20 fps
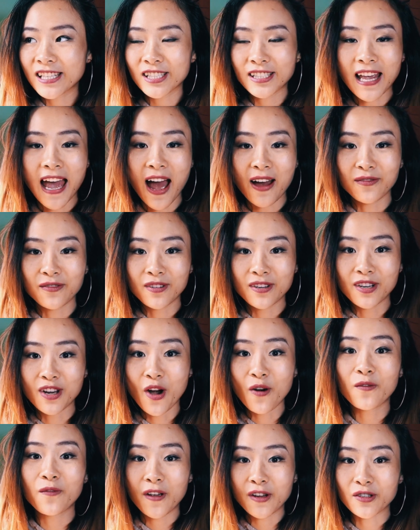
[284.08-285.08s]
just have
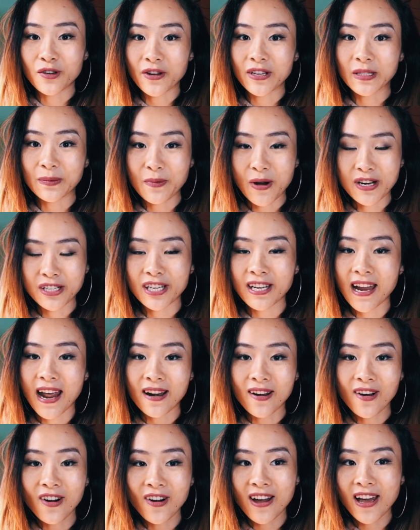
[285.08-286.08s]
no facial expression
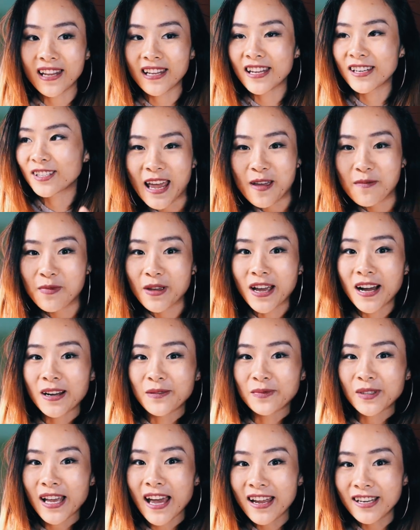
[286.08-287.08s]
at all and then it
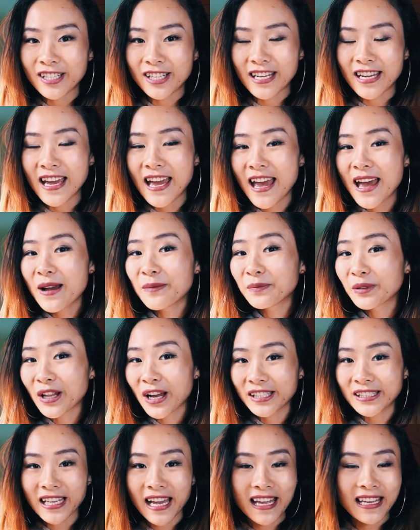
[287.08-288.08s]
becomes edgy.
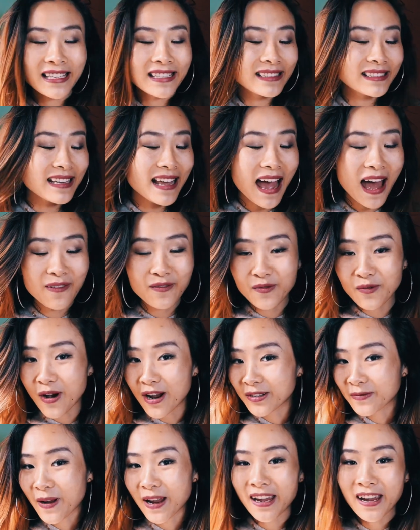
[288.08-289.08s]
Plus, I haven't
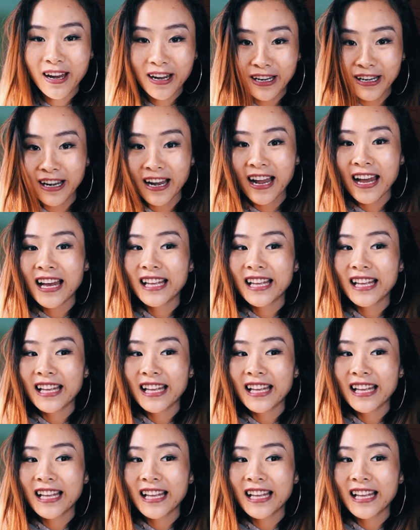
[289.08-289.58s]
washed my hair